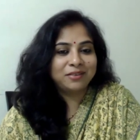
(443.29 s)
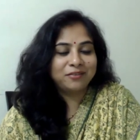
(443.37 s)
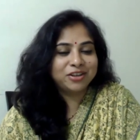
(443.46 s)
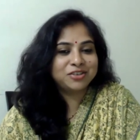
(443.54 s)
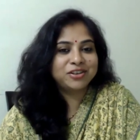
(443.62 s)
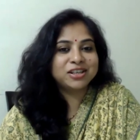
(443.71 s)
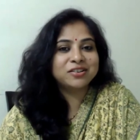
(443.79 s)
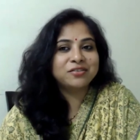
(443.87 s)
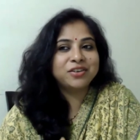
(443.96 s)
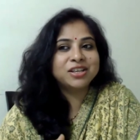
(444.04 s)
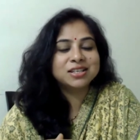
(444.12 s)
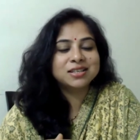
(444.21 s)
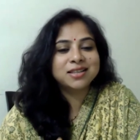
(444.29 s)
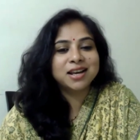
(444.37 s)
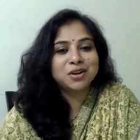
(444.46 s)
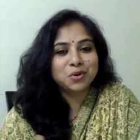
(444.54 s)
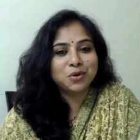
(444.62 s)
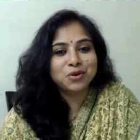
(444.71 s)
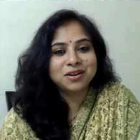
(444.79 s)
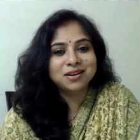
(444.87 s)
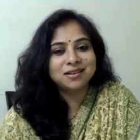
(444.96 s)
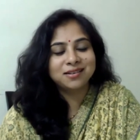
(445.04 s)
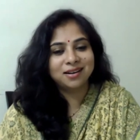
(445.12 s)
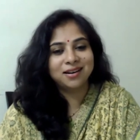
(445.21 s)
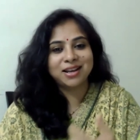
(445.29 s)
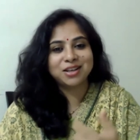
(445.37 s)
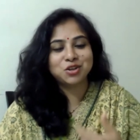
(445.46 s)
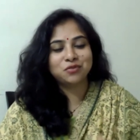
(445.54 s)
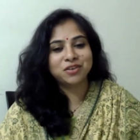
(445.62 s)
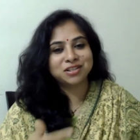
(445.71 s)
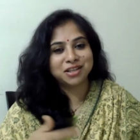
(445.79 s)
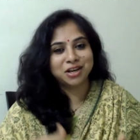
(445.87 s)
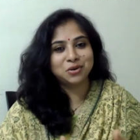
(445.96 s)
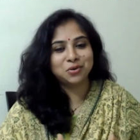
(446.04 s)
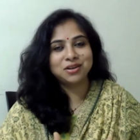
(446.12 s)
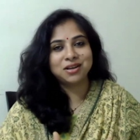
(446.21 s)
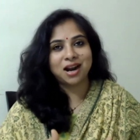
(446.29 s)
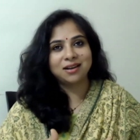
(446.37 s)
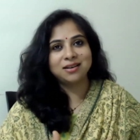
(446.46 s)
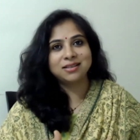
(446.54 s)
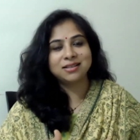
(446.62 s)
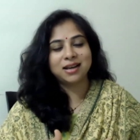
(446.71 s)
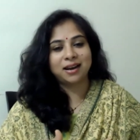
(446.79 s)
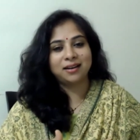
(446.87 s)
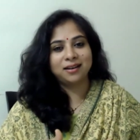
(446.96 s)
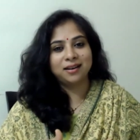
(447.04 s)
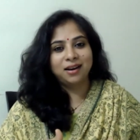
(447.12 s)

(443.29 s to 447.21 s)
which they don't realize, or which they don't understand